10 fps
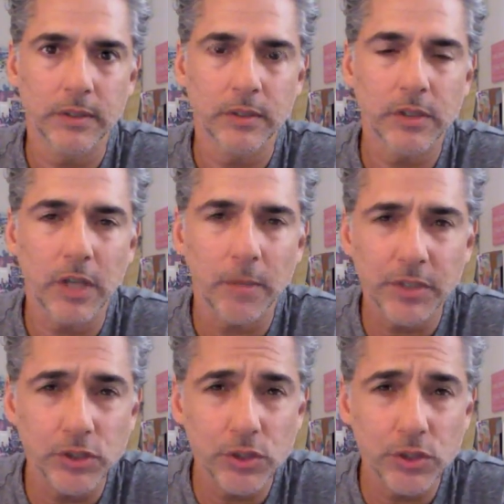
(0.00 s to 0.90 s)

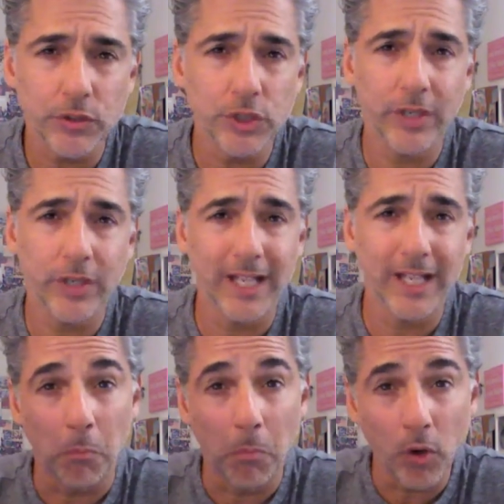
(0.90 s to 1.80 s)
Companies usually trade
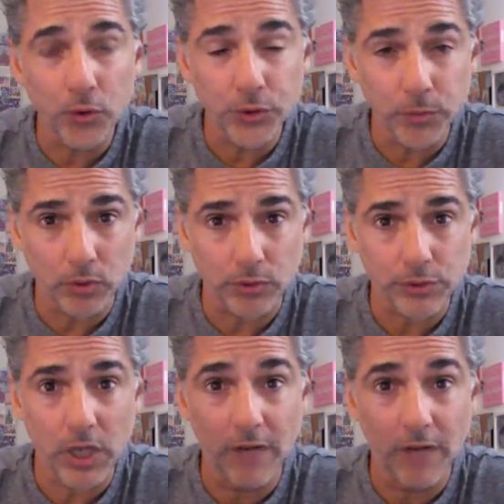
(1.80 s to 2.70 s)
at
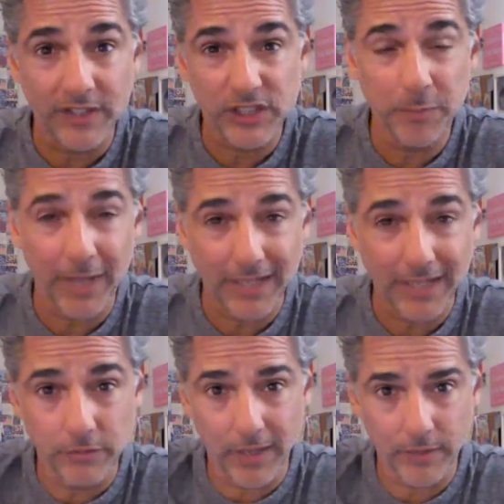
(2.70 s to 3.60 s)
multiples of
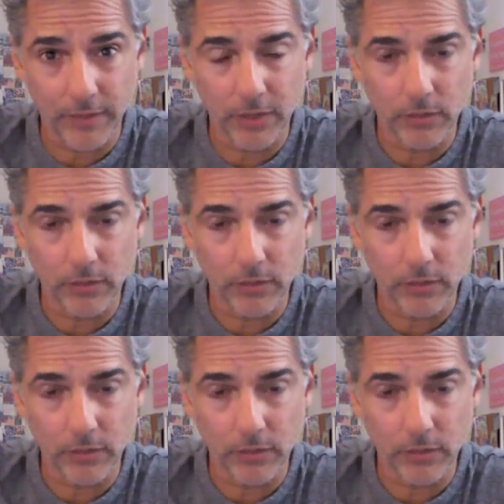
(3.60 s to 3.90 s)
expected revenue.